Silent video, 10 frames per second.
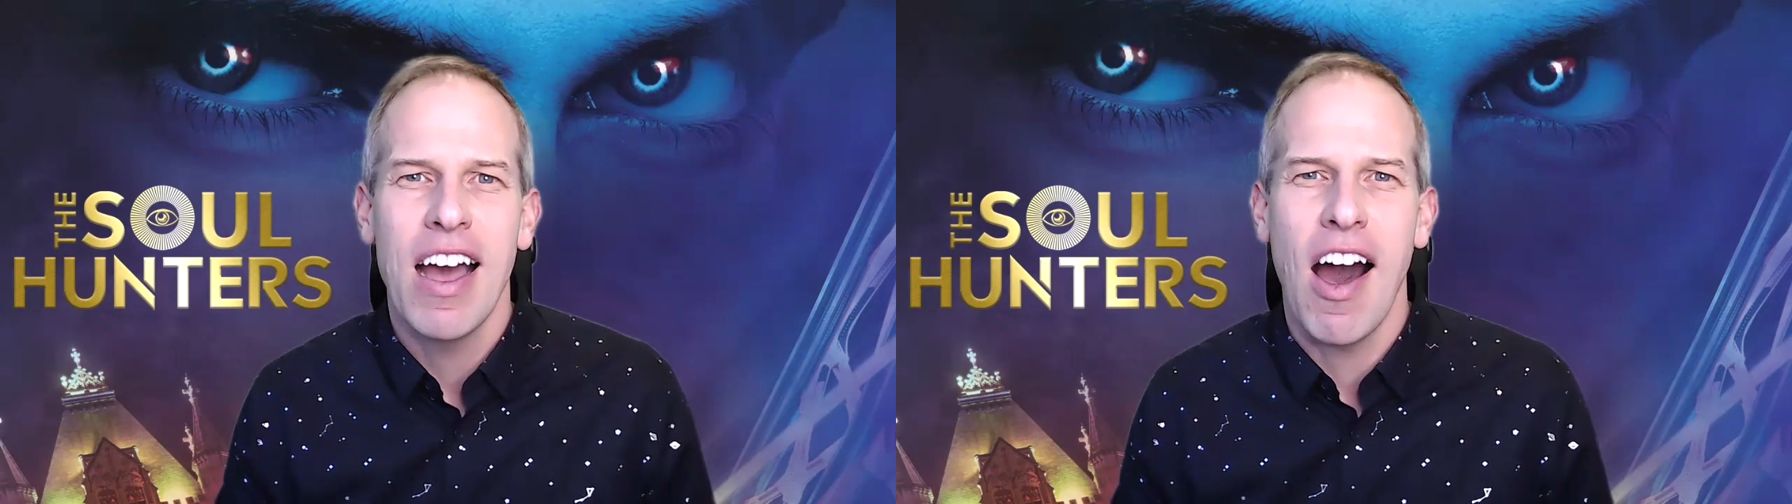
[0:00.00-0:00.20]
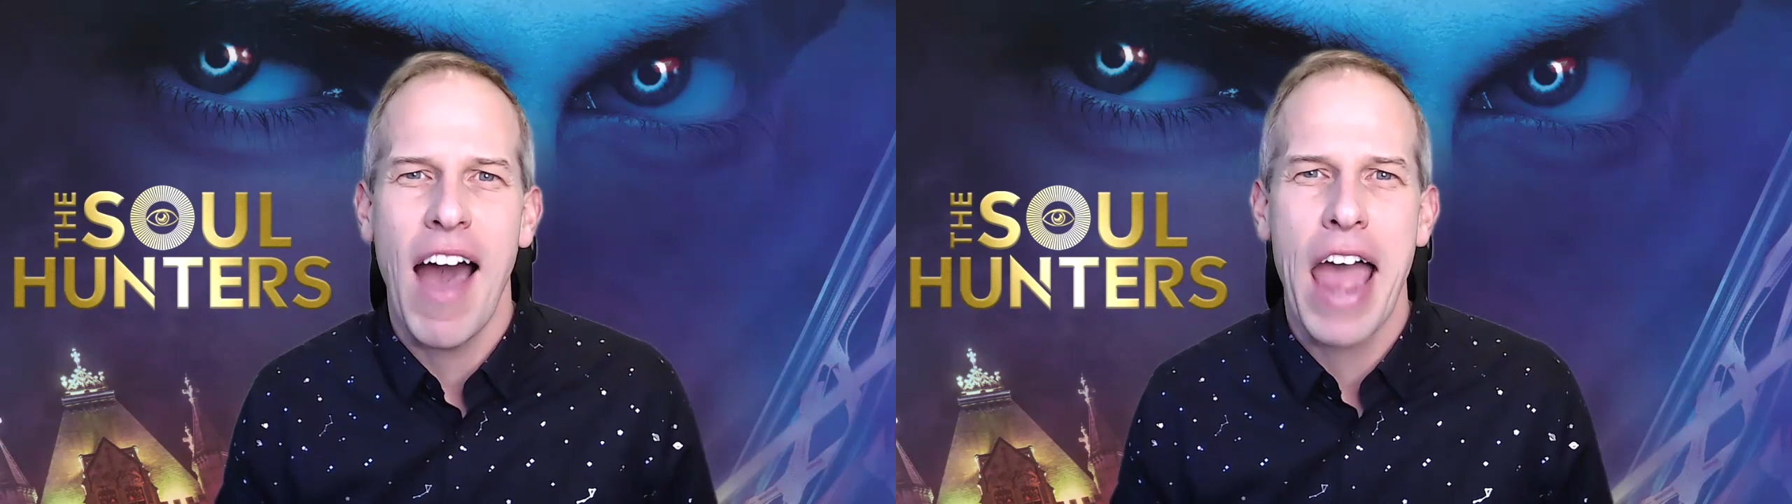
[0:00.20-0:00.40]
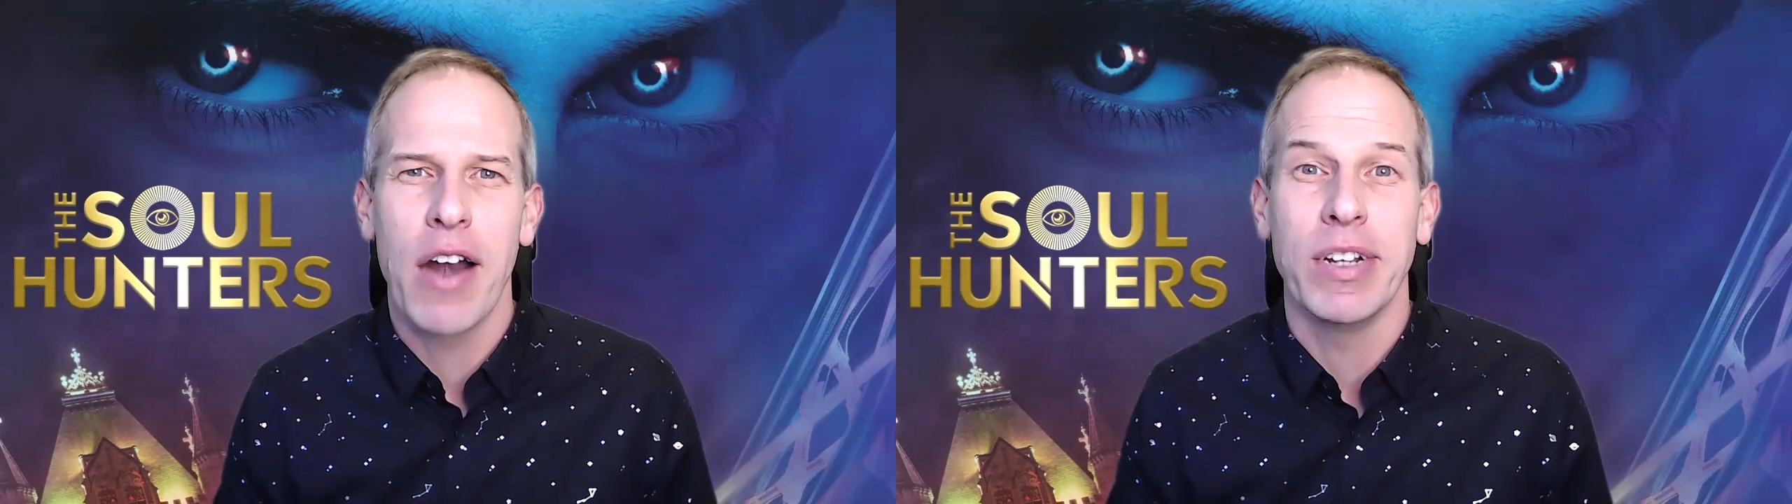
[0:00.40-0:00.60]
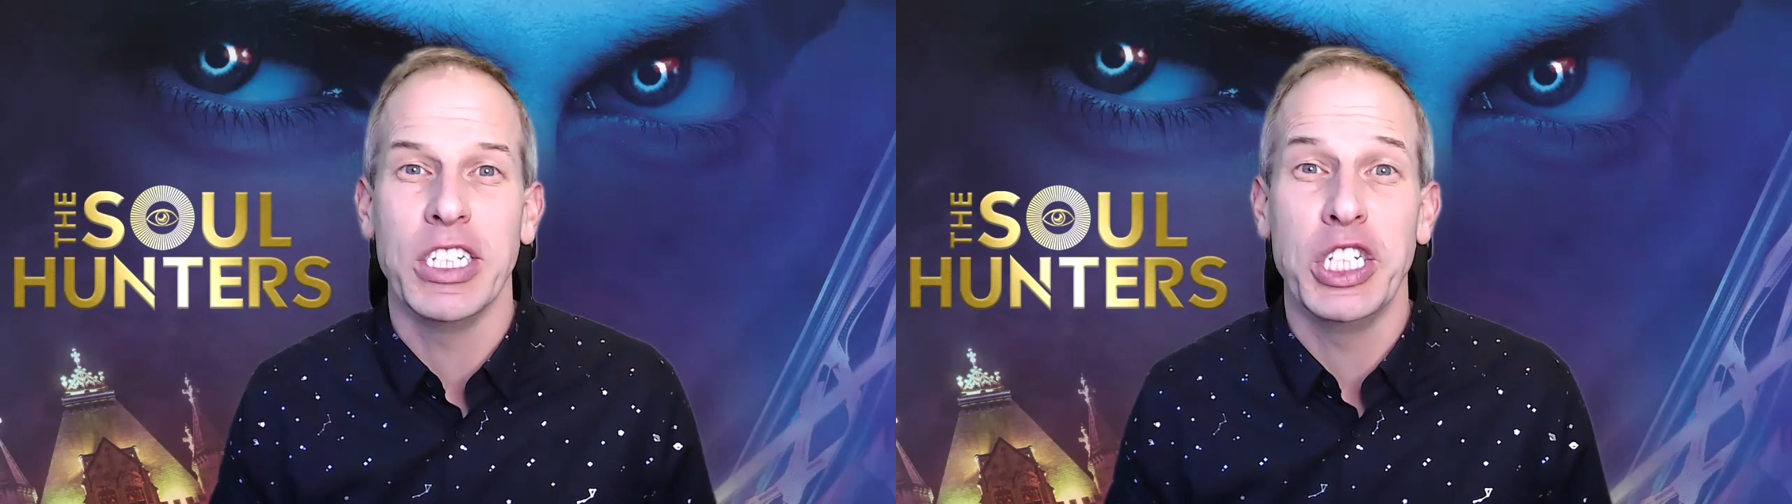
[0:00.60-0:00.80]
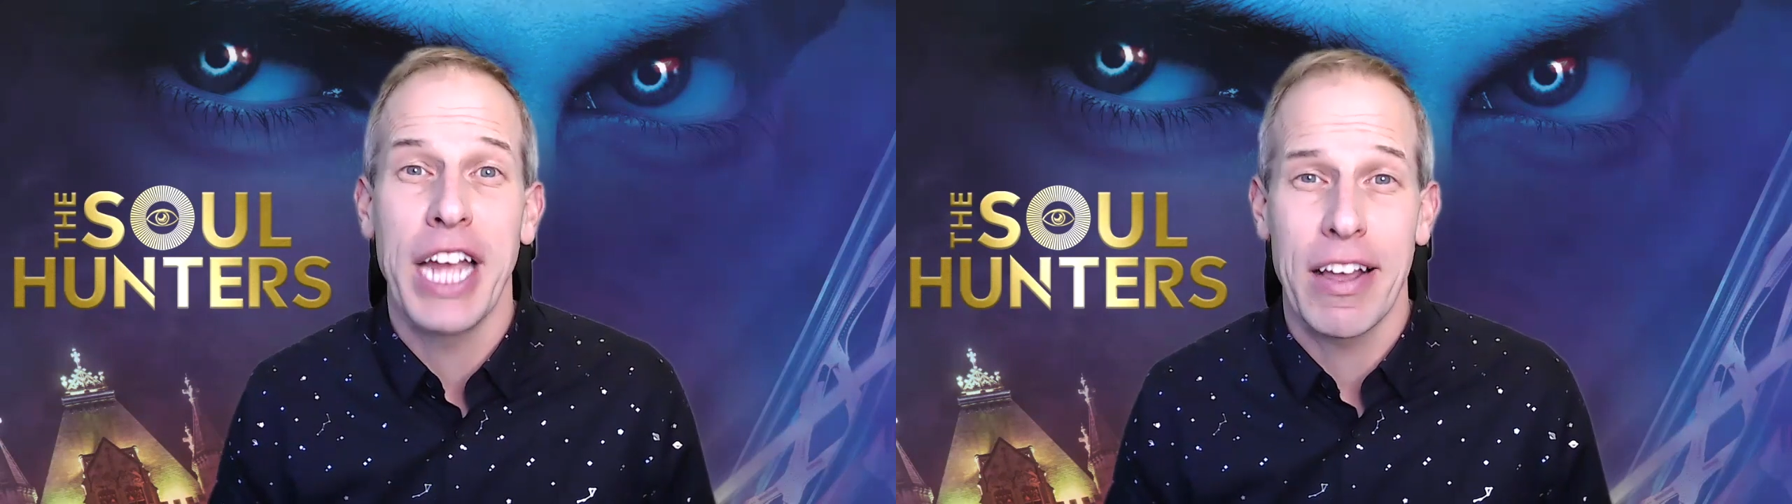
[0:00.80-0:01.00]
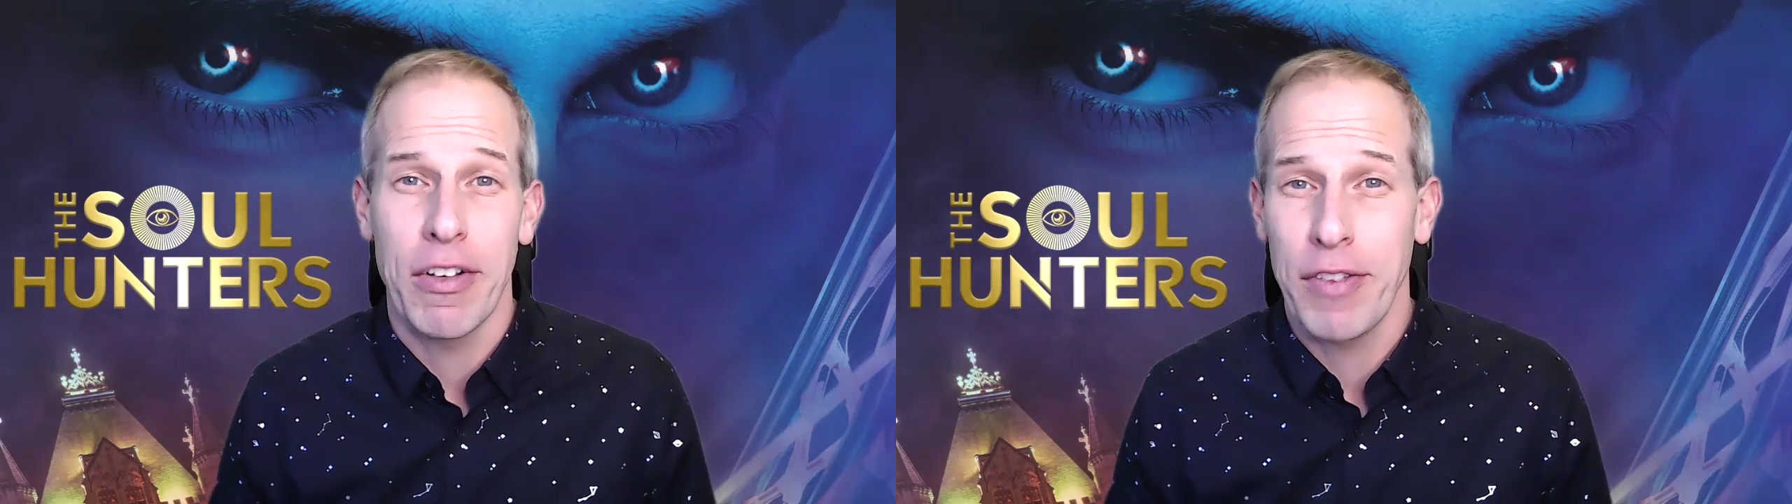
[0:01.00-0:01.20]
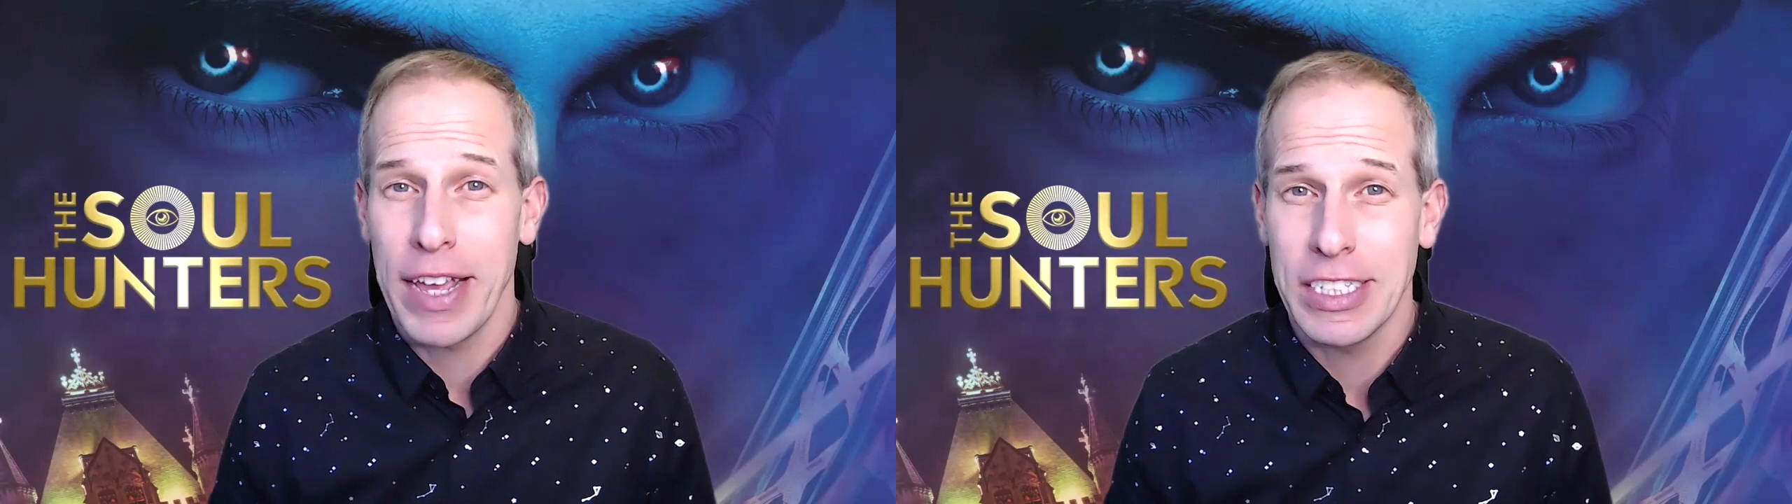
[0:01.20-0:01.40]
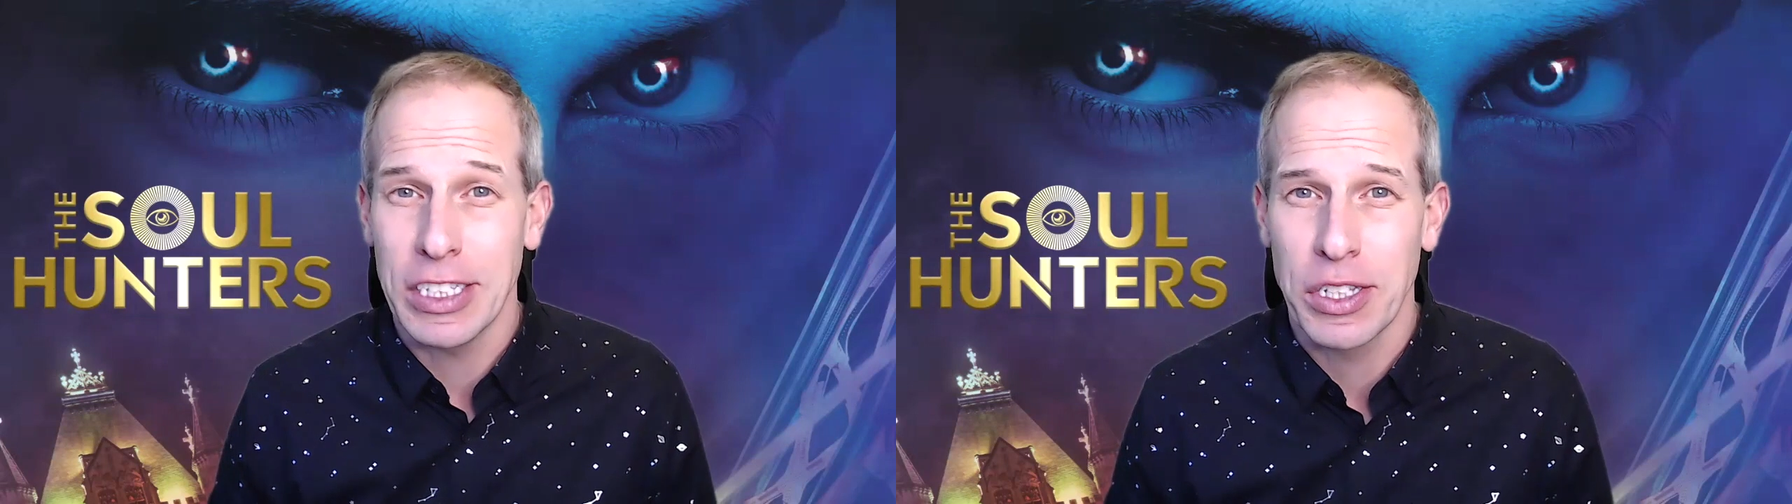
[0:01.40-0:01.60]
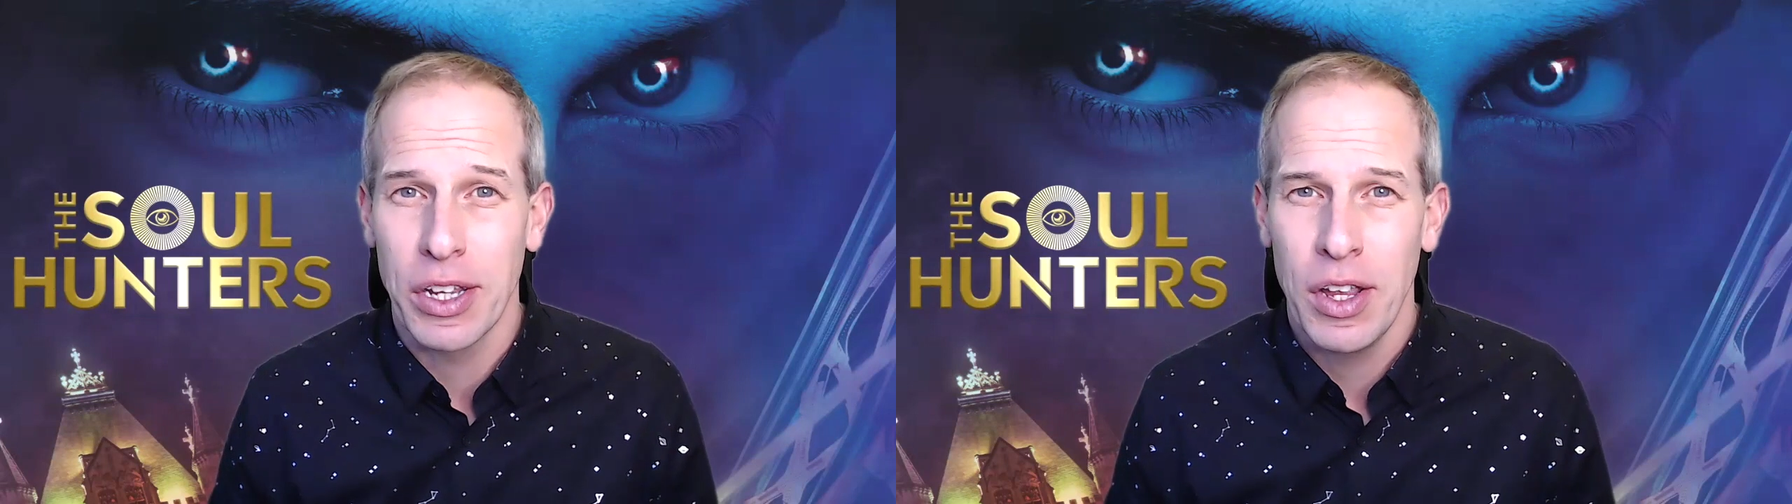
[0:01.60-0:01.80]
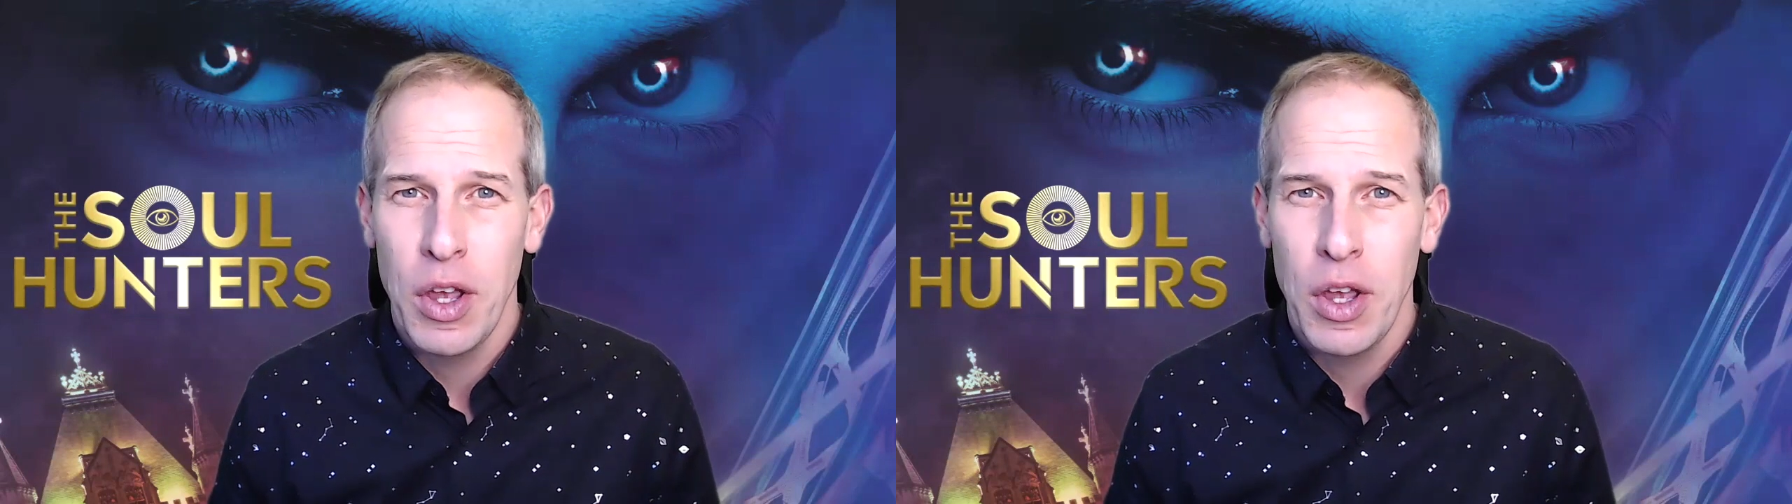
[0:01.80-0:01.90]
our heroine Jenna faces